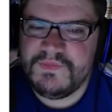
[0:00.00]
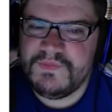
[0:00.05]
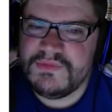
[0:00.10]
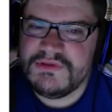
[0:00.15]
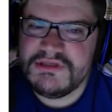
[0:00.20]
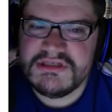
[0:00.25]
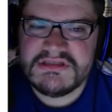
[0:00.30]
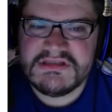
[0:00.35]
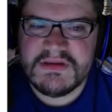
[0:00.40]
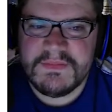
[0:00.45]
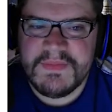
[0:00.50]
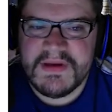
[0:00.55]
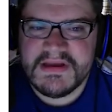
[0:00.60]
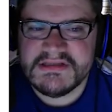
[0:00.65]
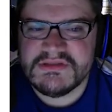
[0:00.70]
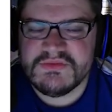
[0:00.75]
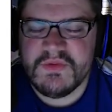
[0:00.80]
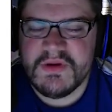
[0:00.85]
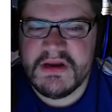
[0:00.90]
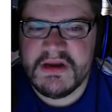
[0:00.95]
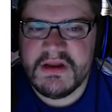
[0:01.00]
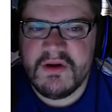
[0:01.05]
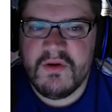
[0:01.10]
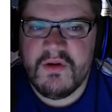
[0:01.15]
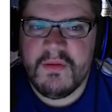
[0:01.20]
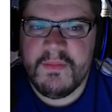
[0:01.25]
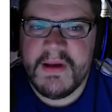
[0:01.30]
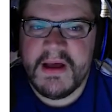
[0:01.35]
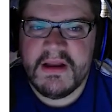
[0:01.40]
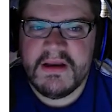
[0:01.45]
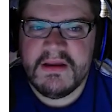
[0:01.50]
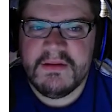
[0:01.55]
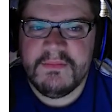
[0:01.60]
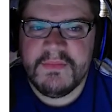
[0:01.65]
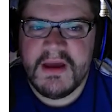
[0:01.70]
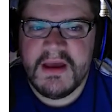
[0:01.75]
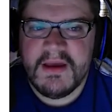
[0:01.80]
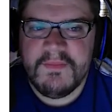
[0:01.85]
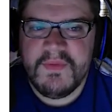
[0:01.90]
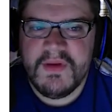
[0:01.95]
just the best way to go about it, in
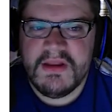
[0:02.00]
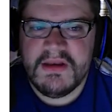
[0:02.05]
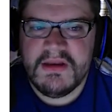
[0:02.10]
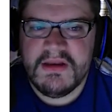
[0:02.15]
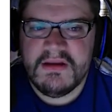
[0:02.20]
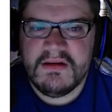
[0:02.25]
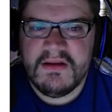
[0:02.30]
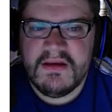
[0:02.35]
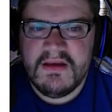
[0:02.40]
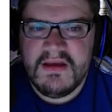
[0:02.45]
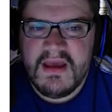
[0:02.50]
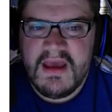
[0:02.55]
my opinion.